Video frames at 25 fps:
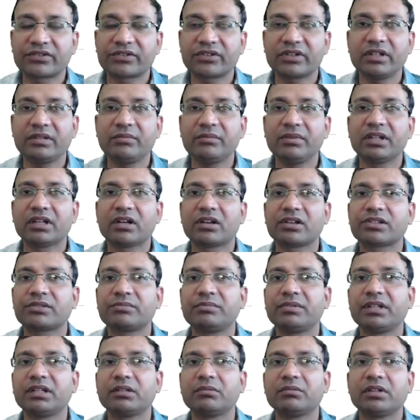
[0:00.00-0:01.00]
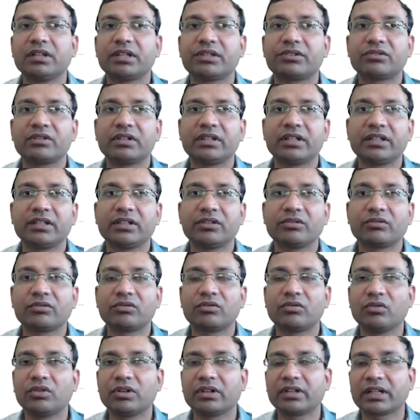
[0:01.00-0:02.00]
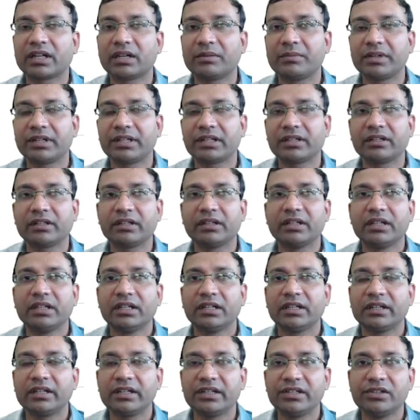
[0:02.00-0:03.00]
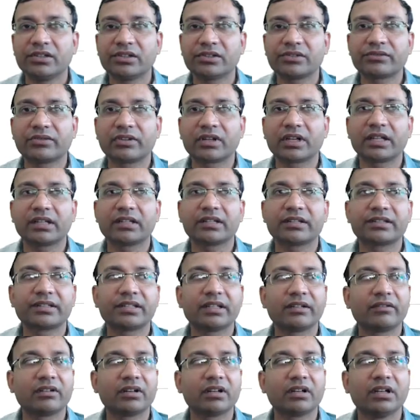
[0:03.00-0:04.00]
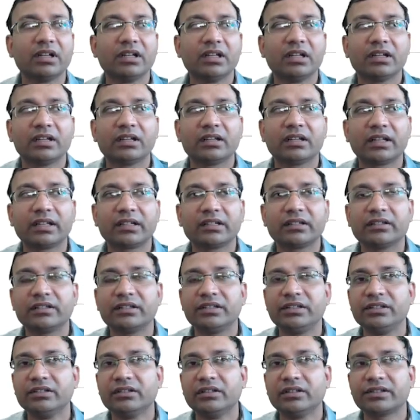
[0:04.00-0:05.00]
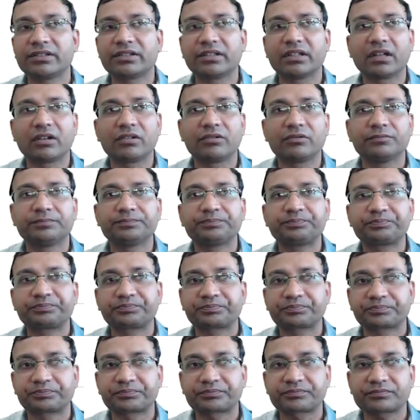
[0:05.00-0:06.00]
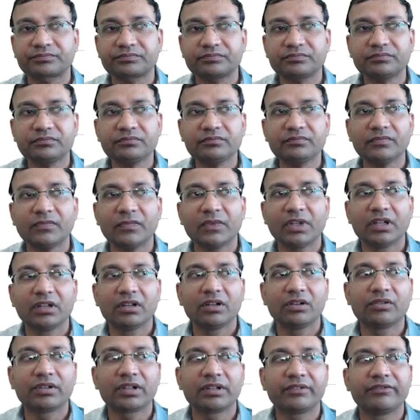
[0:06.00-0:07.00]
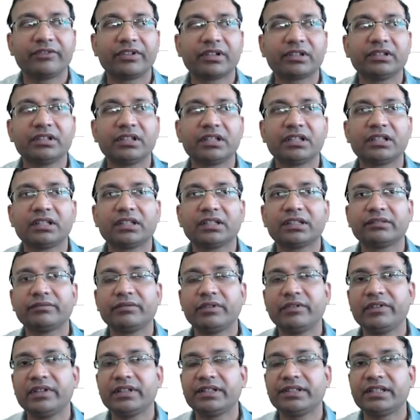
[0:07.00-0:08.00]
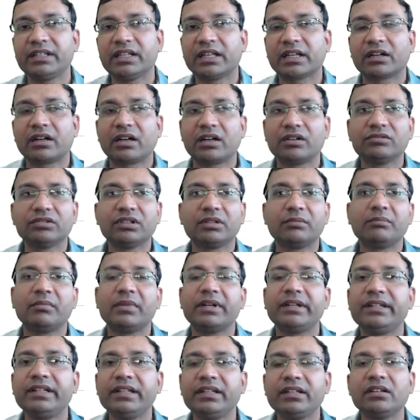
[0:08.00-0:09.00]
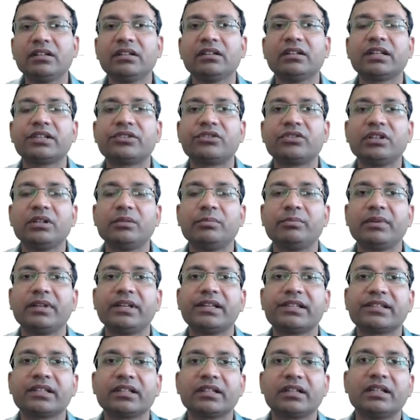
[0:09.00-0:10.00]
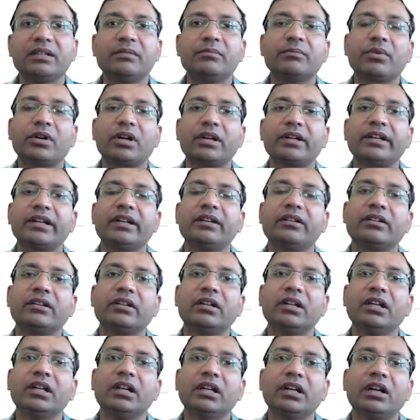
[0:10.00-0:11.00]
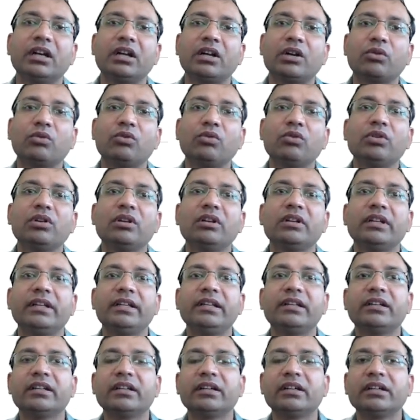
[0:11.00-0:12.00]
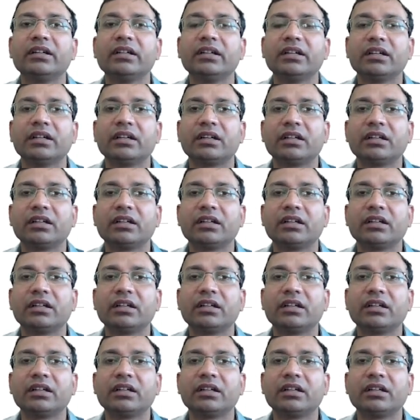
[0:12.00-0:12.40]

extreme inhospitable actually cold climatic regions for like several years now. Okay, further we will see like how the material actually plays an important role in